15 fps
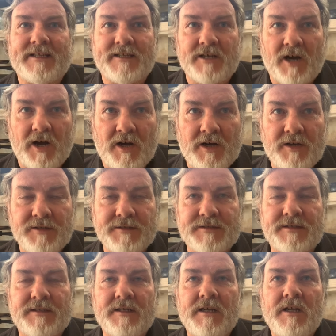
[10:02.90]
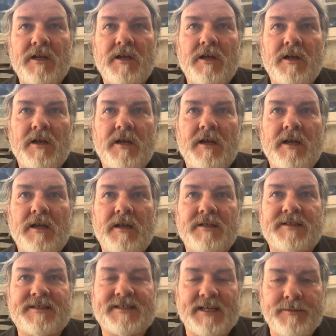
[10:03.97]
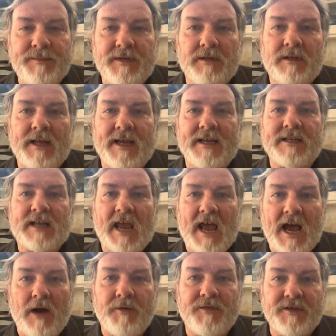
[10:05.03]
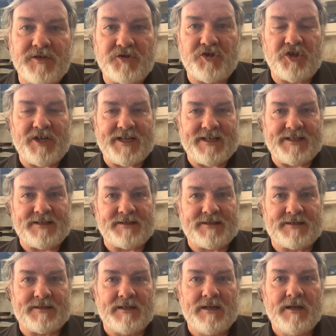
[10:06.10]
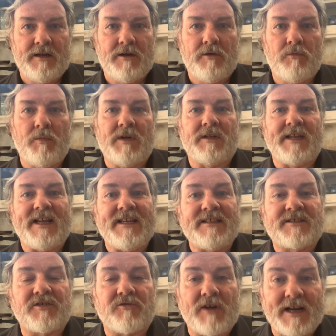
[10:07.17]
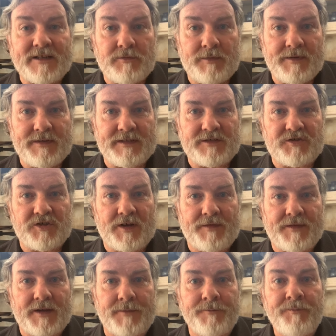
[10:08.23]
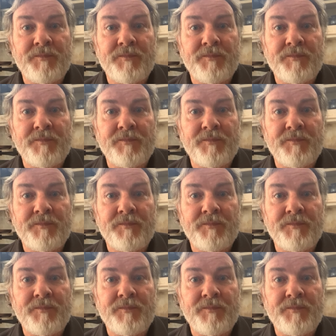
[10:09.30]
can't simulate how the genes will interact with each other